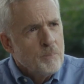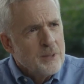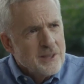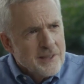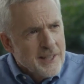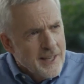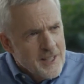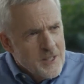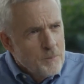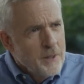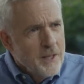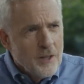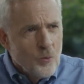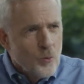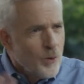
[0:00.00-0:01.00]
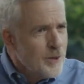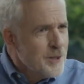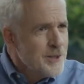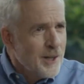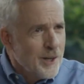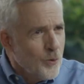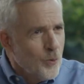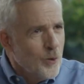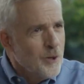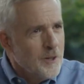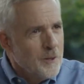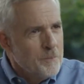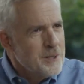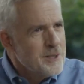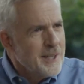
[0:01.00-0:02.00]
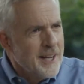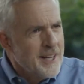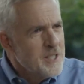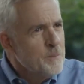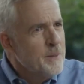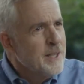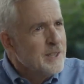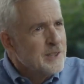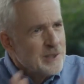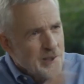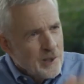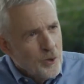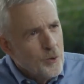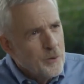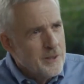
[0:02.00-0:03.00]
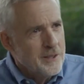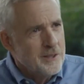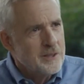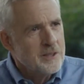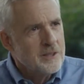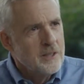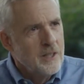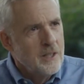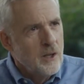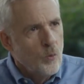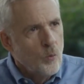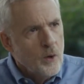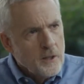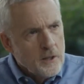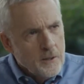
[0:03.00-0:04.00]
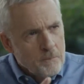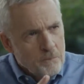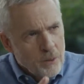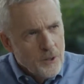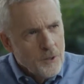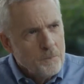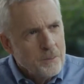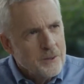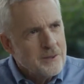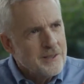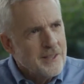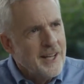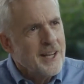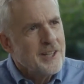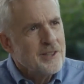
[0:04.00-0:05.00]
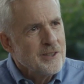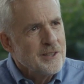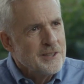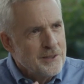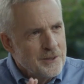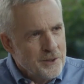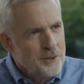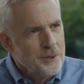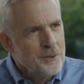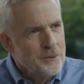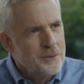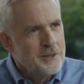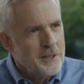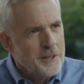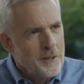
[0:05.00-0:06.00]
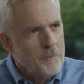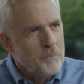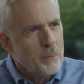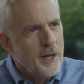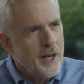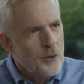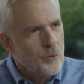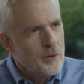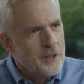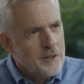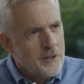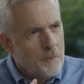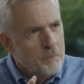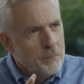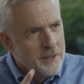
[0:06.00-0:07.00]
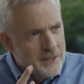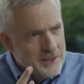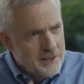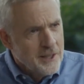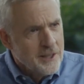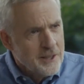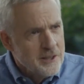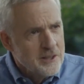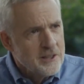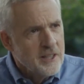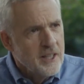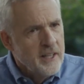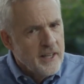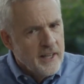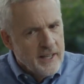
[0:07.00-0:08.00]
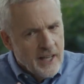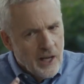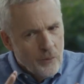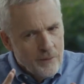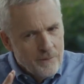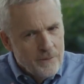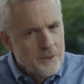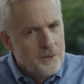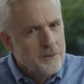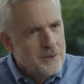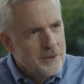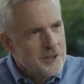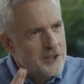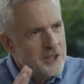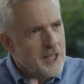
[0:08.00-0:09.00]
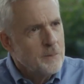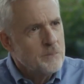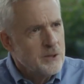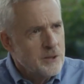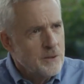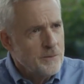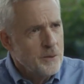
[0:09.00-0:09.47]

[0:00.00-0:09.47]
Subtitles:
besides being words on a wall, besides being slogans, what can purpose actually do to impact what a company does and how it views and shapes its